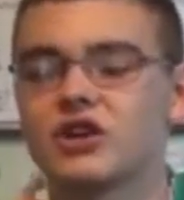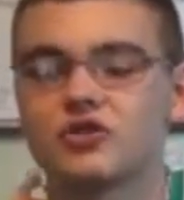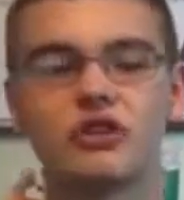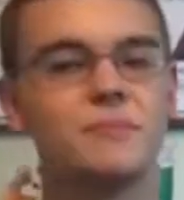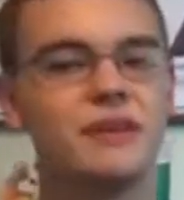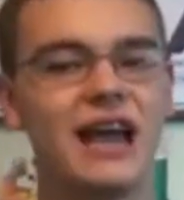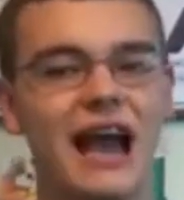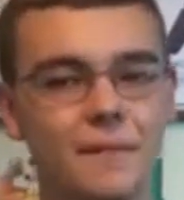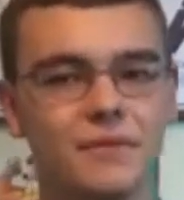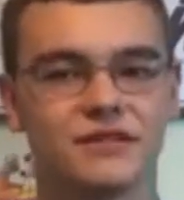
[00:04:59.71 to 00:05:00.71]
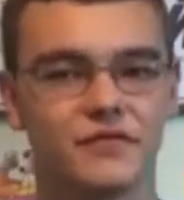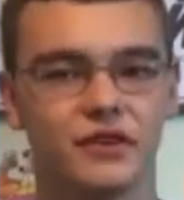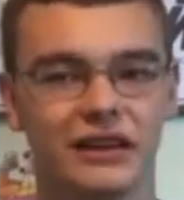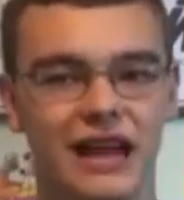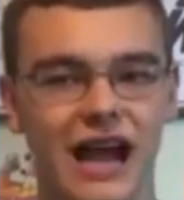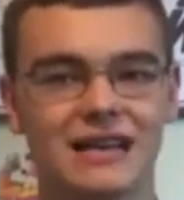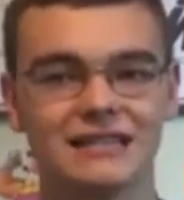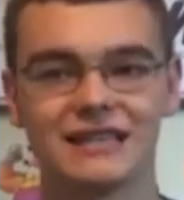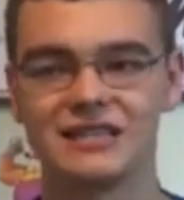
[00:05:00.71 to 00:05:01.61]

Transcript: creepy atmosphere it has.